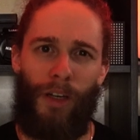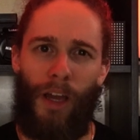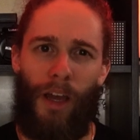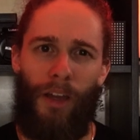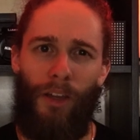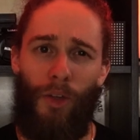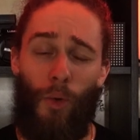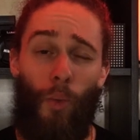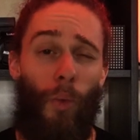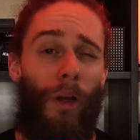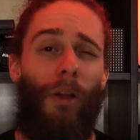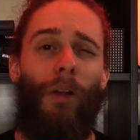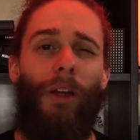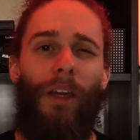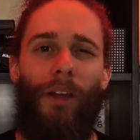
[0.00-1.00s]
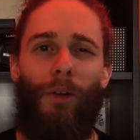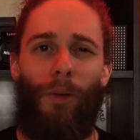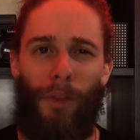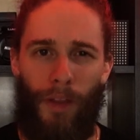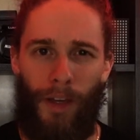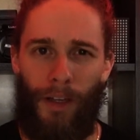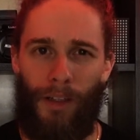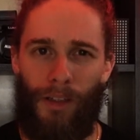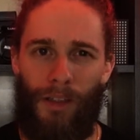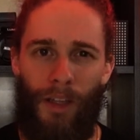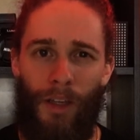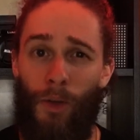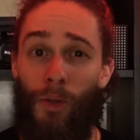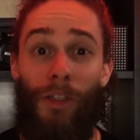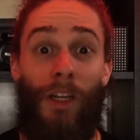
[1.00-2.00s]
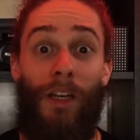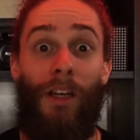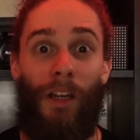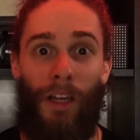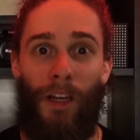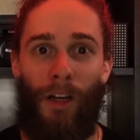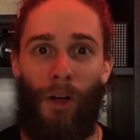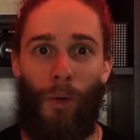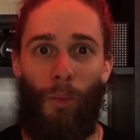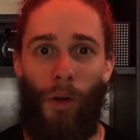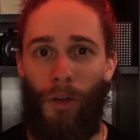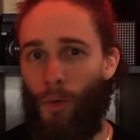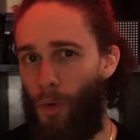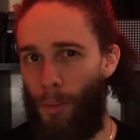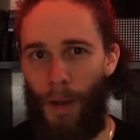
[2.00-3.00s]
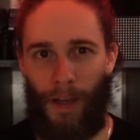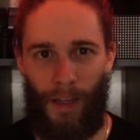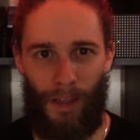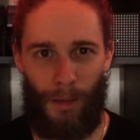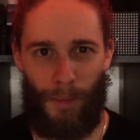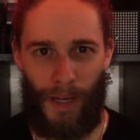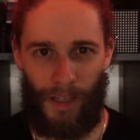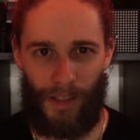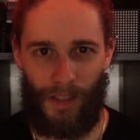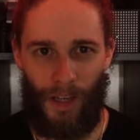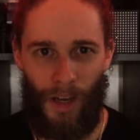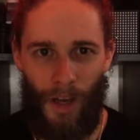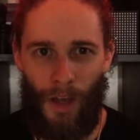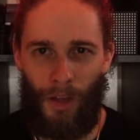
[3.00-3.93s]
day, you will hear things that you didn't hear while you were making the mix.